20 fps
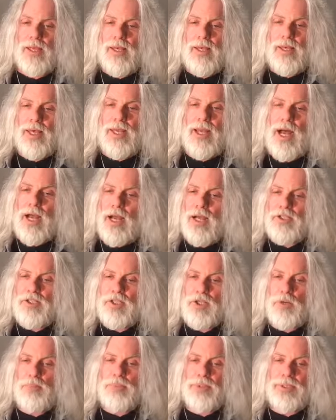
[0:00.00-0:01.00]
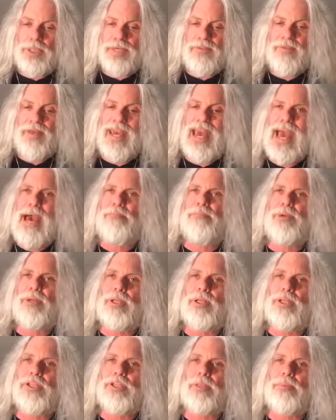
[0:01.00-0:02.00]
And I also believe
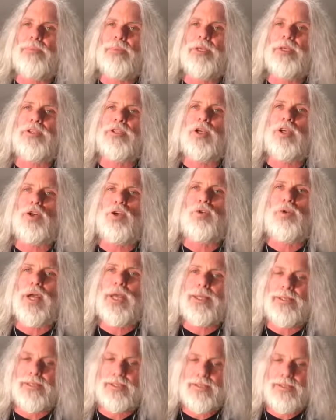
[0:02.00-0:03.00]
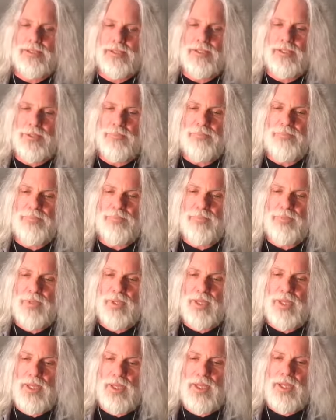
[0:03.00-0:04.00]
capitalism is a great system.
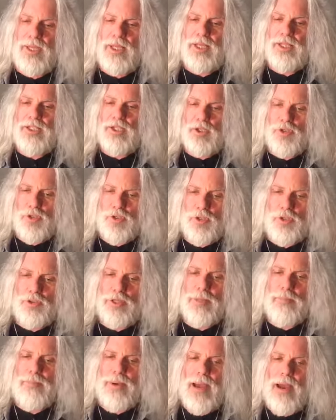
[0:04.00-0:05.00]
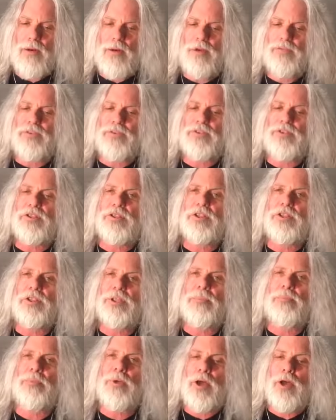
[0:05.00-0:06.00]
It's a truly powerful
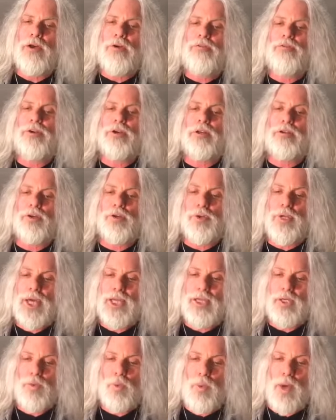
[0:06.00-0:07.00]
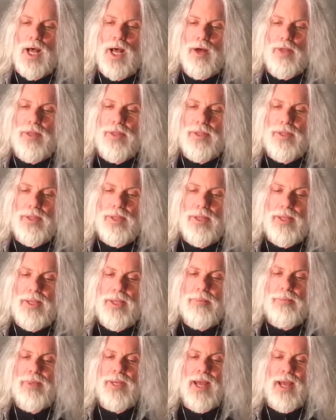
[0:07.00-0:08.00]
system for creating wealth.
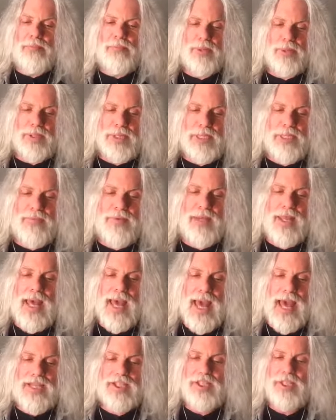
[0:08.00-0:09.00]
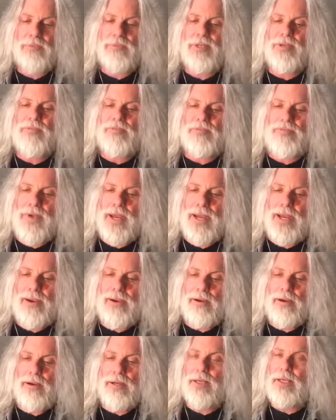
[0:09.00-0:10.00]
But I believe it has to be
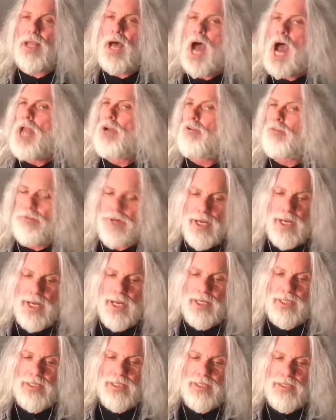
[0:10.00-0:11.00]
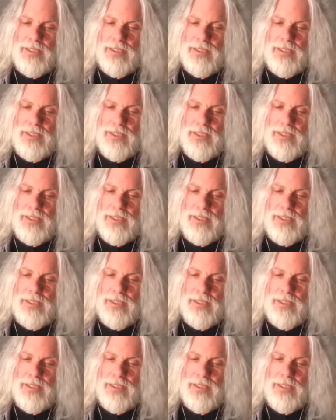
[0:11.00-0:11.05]
fair, not rigged.